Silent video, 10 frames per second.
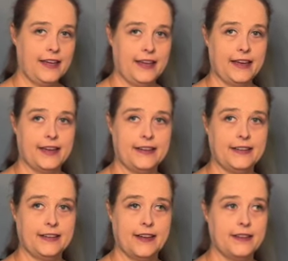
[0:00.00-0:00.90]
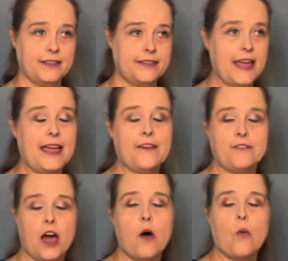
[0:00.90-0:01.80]
And uh, they have
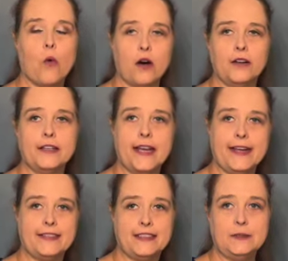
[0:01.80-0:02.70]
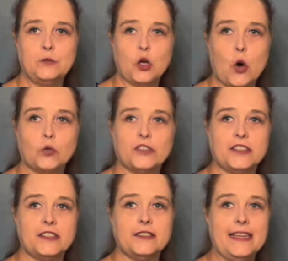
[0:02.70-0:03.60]
not won a team gold
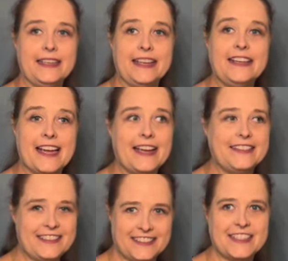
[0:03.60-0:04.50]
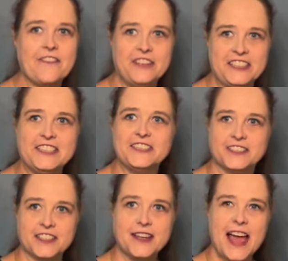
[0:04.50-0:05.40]
in 97 years.